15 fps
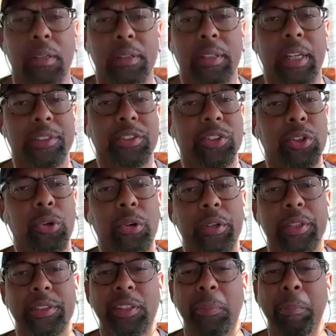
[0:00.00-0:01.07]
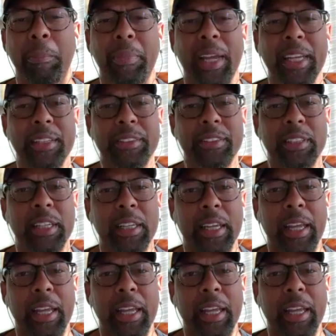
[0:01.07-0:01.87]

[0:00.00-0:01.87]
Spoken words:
That score is amazing.